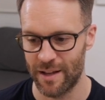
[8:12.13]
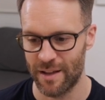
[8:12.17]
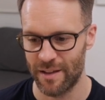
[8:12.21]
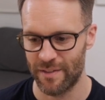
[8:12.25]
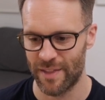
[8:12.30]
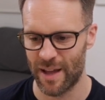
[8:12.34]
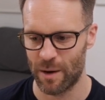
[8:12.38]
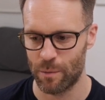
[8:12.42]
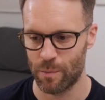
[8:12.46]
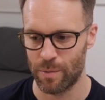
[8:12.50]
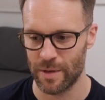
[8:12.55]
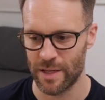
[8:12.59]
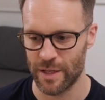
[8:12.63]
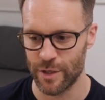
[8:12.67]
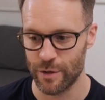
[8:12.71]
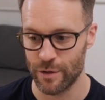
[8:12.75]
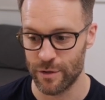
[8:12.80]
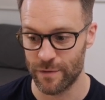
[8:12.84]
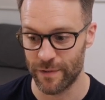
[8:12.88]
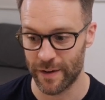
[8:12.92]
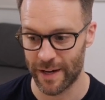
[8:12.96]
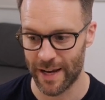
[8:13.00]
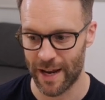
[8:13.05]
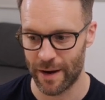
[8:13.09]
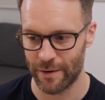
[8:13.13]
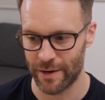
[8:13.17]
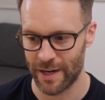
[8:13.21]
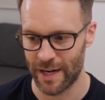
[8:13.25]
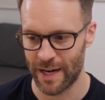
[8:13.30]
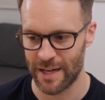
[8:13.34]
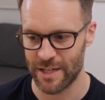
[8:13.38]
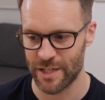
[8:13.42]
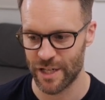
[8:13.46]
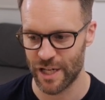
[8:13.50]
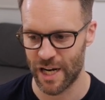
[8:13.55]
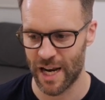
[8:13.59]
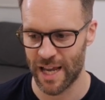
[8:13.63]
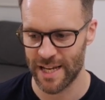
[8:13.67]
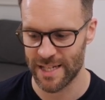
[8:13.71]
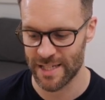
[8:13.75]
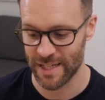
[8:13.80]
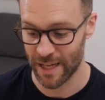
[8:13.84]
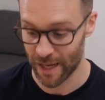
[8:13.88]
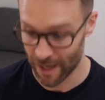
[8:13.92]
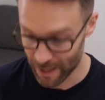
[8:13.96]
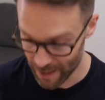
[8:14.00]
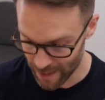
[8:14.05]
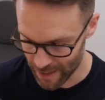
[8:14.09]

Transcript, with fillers: That will be used for calculation later.